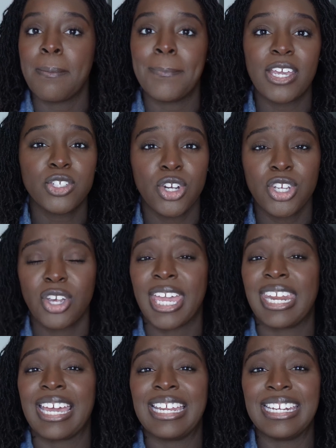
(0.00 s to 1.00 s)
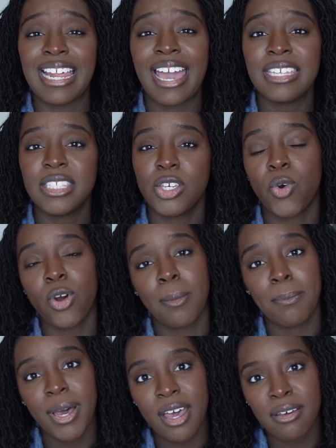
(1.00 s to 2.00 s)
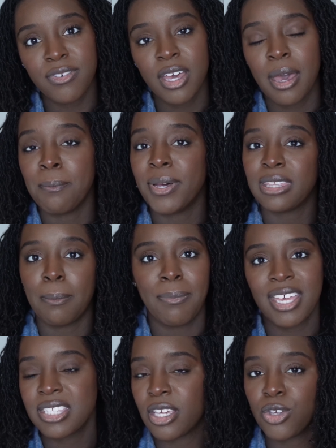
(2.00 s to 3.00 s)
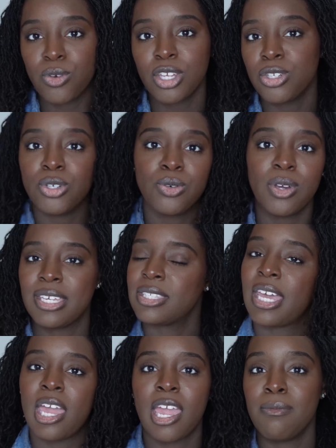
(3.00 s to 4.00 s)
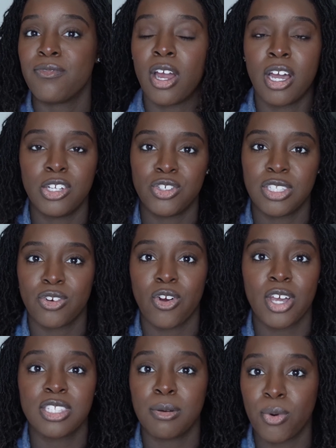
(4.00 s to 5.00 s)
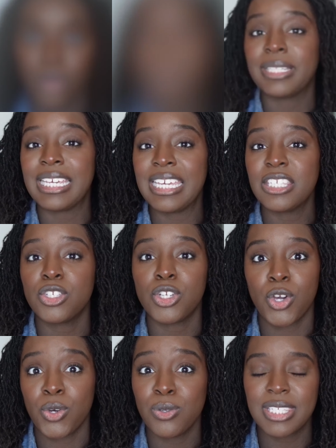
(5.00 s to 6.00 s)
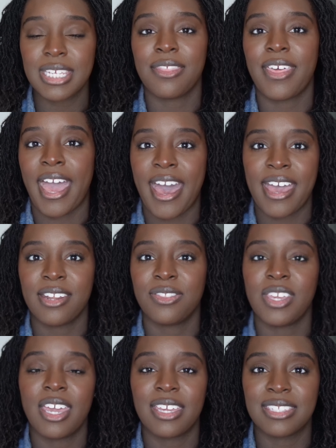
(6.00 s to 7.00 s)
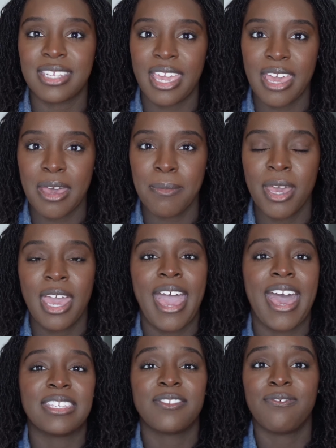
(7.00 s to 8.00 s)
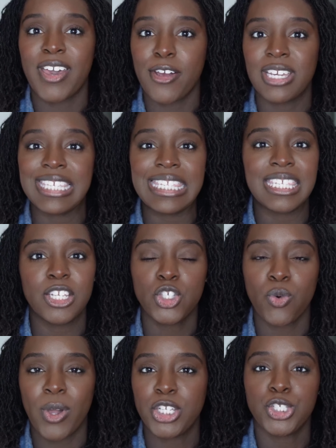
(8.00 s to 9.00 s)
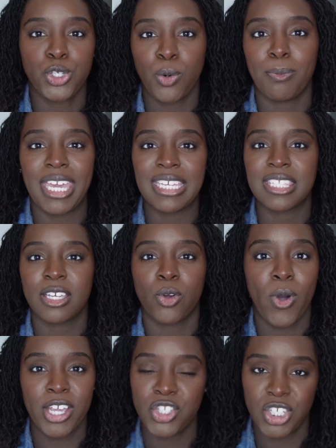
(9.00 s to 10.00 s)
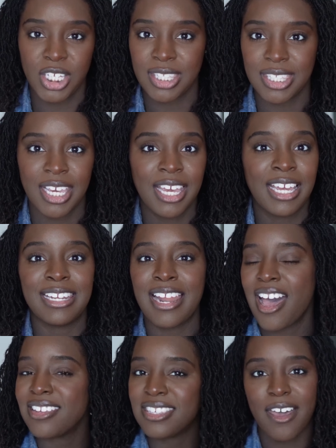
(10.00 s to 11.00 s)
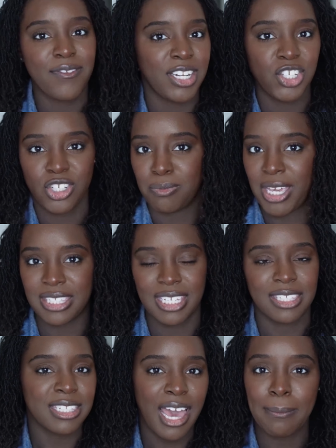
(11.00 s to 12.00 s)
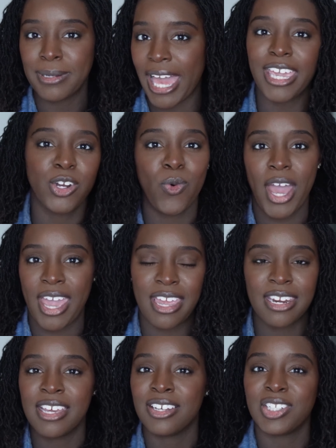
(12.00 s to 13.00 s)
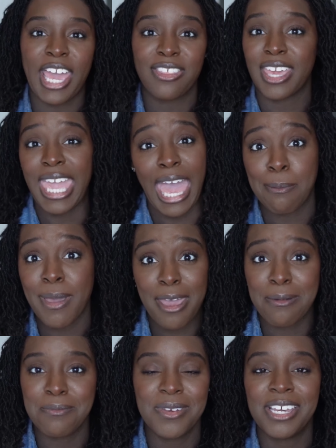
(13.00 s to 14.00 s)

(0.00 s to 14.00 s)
make sure you're getting a 90 or above, but the best thing you can do is to aim for hundreds across the board. Please note that the exam has very situational based questions, not definition based. It's not black and white like the CAPM.